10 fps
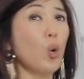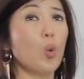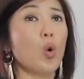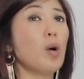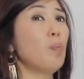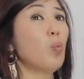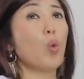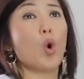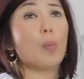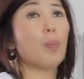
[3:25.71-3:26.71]
whoop,
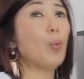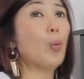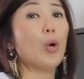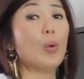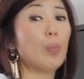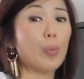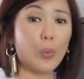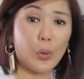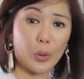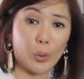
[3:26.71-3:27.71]
whoop, whoop,
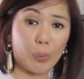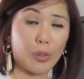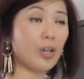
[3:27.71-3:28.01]
whoop.